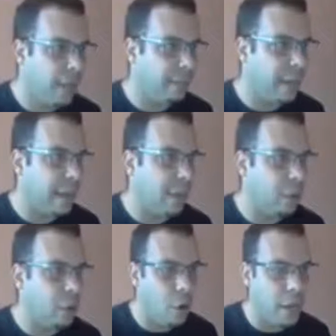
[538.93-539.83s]
so I guess
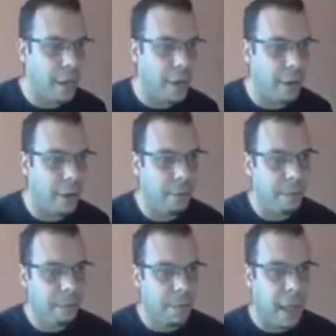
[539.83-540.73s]
need to go
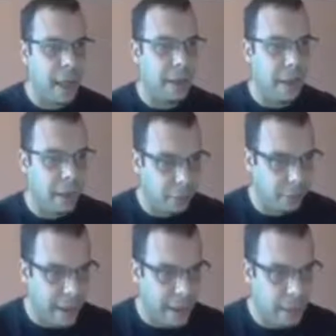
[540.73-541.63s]
here
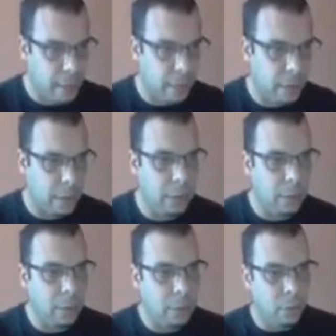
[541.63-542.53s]
and enter my
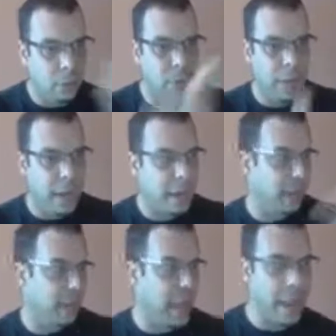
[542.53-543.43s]
email
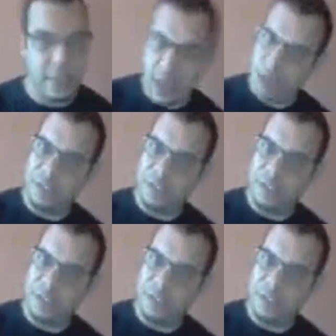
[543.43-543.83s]
to get the